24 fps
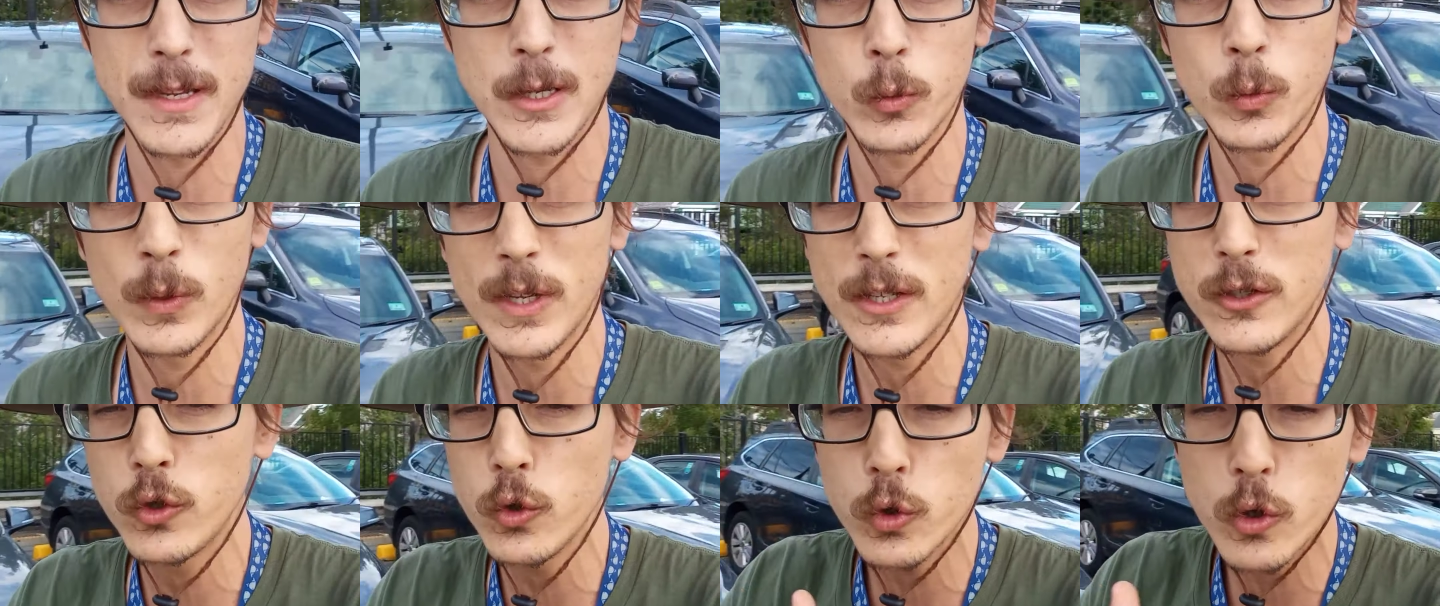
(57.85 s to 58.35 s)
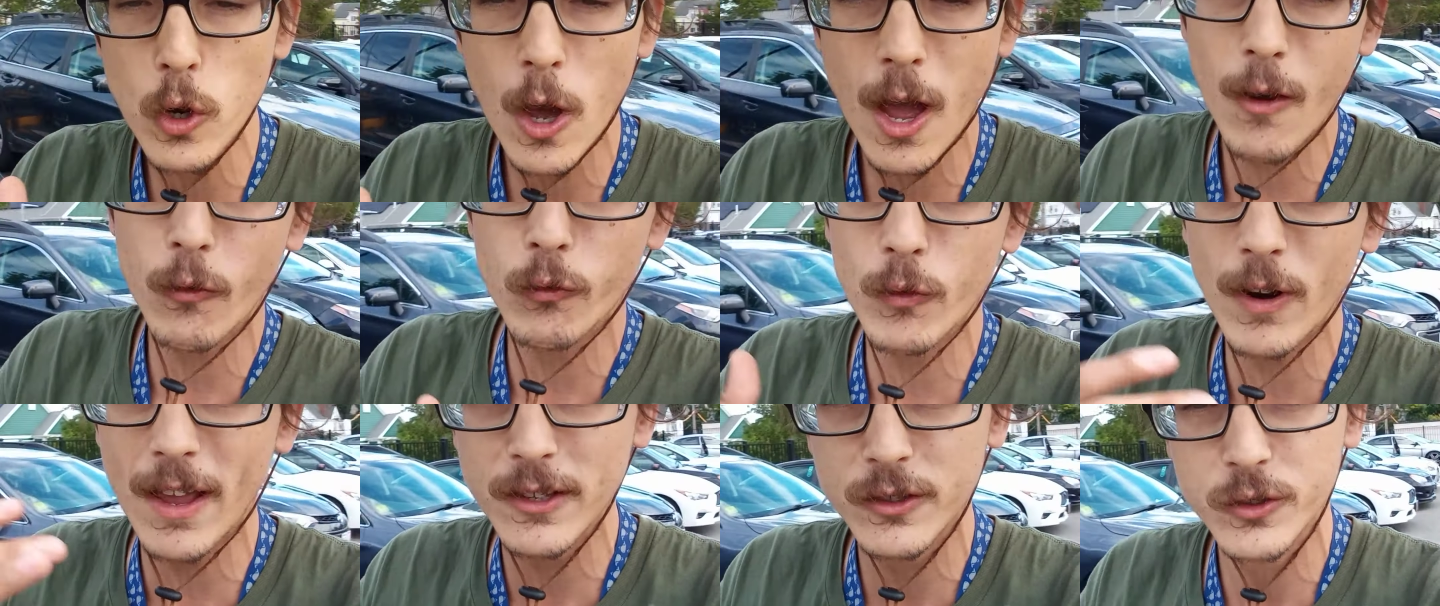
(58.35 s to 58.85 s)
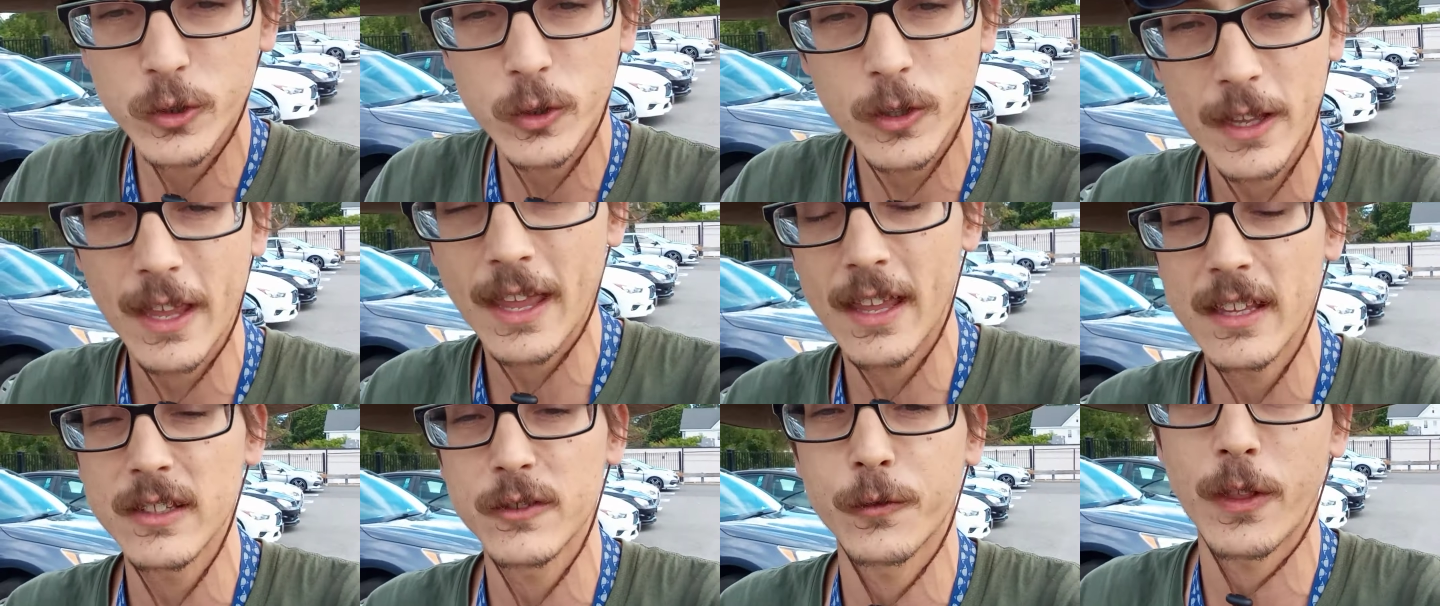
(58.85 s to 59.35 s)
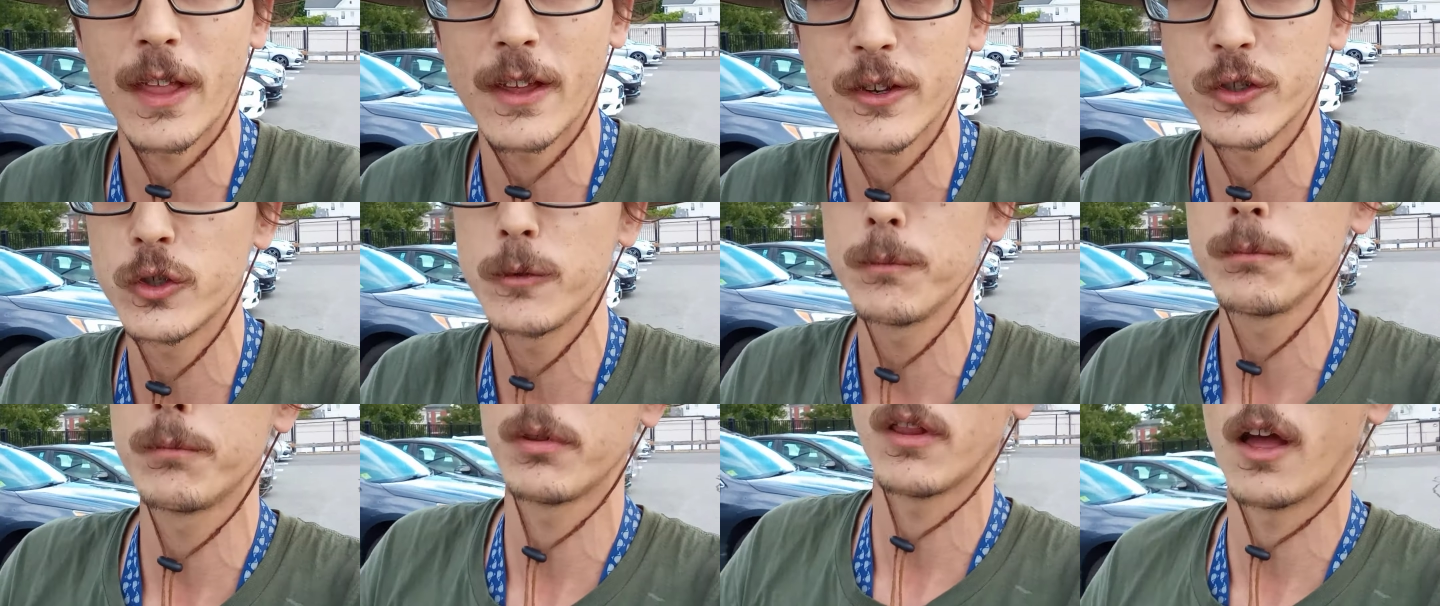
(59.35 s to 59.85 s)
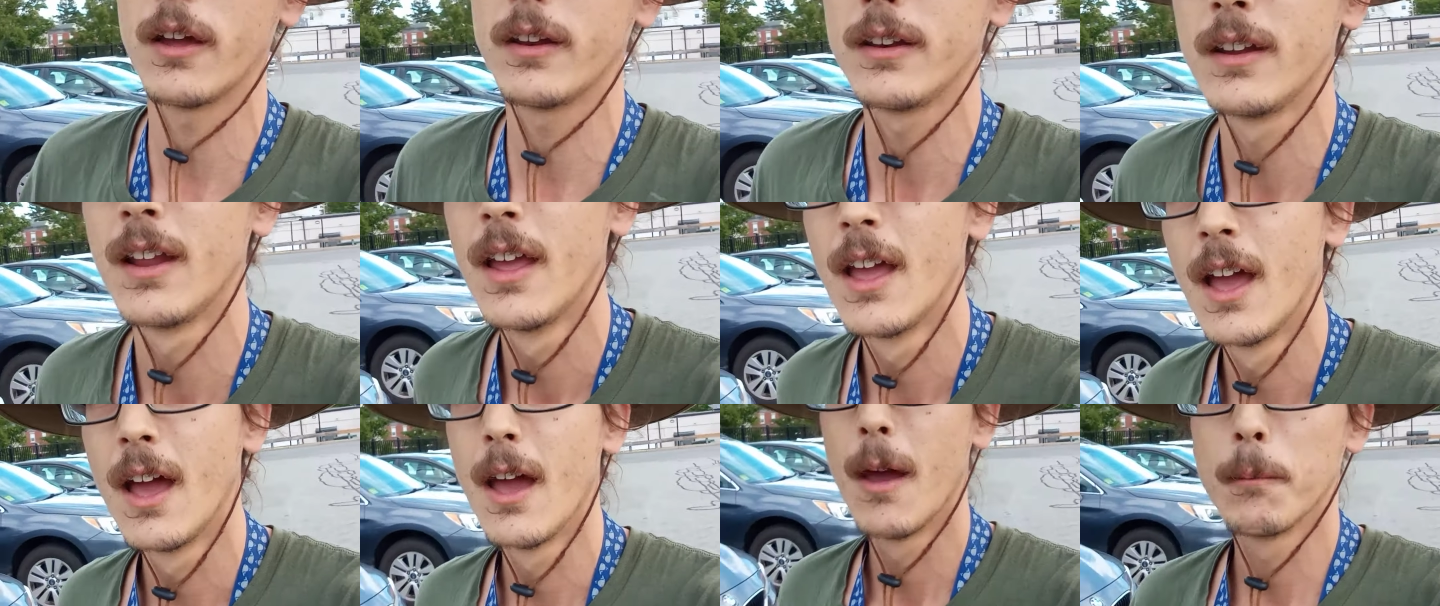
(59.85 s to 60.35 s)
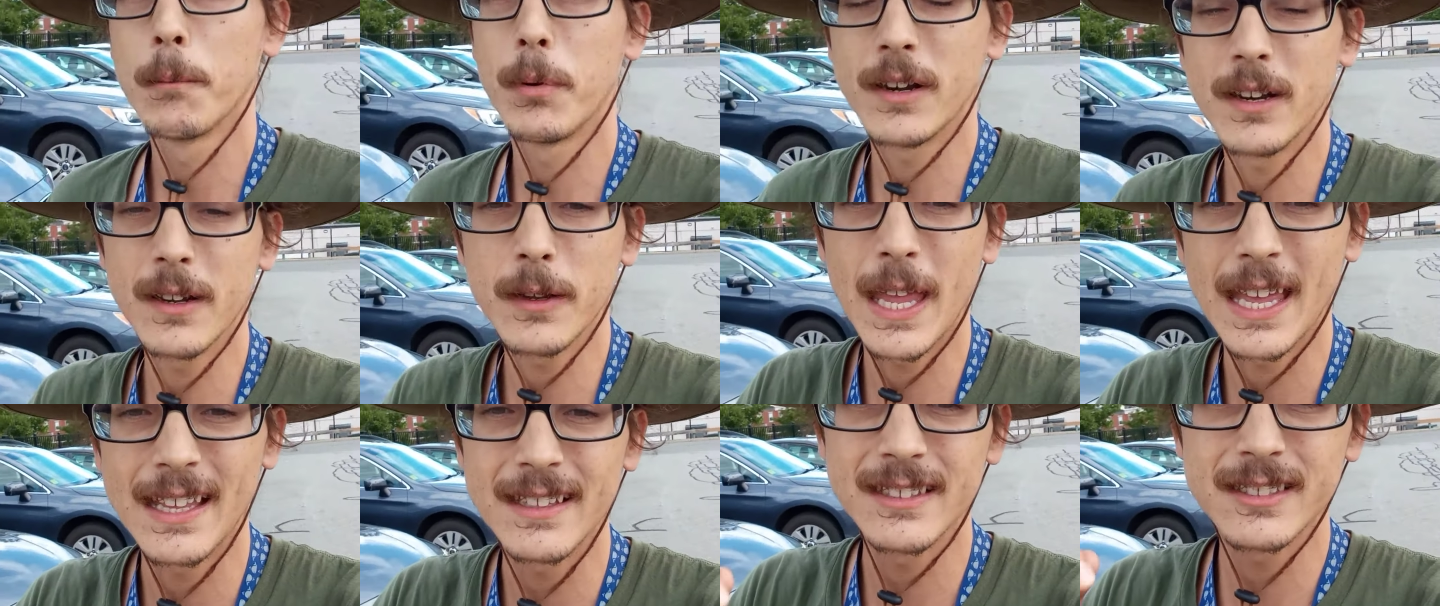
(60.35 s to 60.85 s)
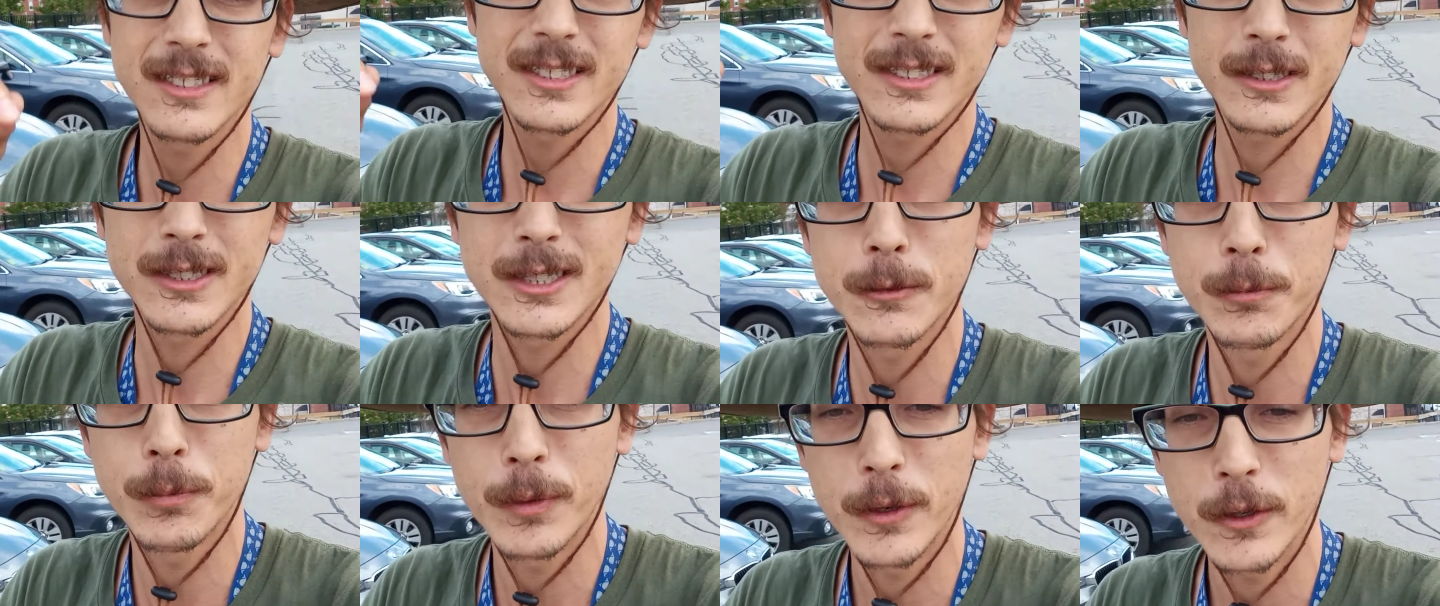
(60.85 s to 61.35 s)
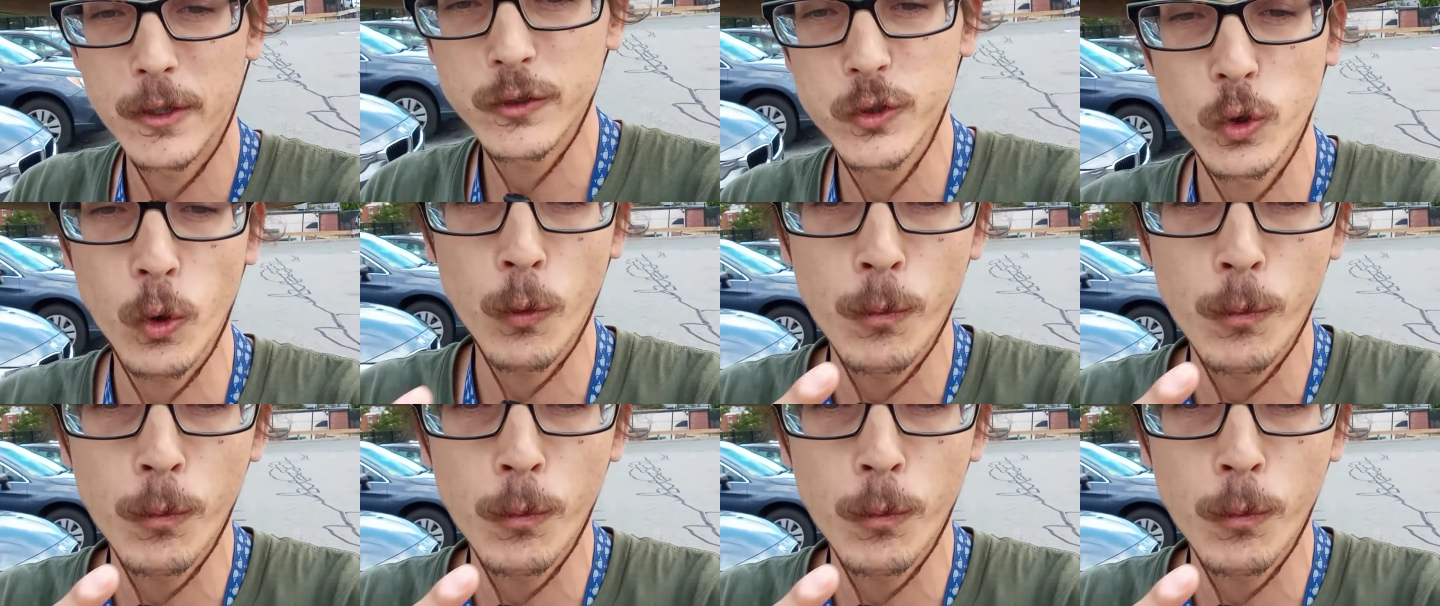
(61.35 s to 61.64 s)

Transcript: We do not wrestle against flesh and blood, but against spiritual